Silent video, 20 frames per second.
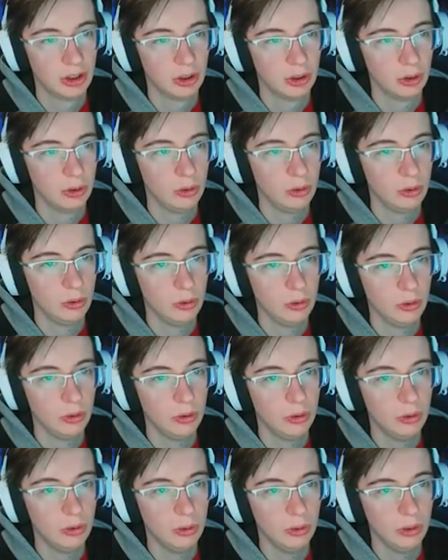good,
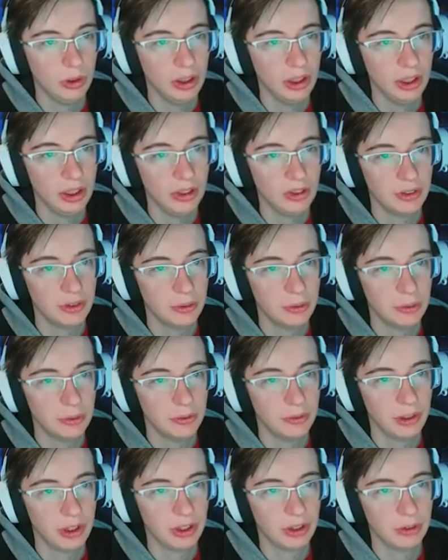yes, good,
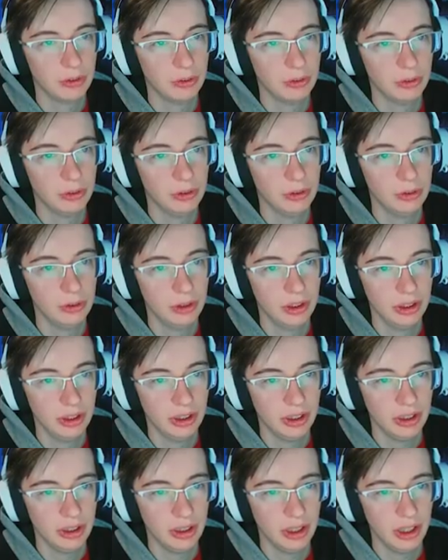very good, good
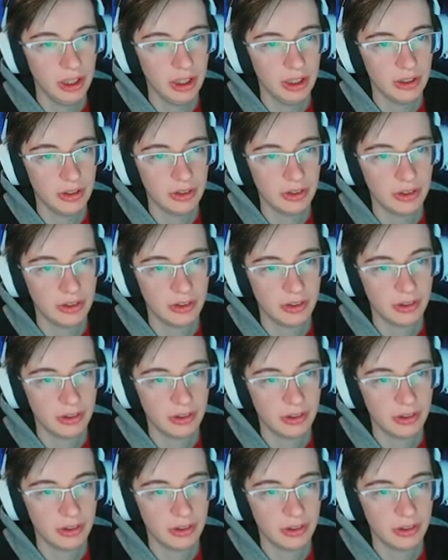indeed, yes.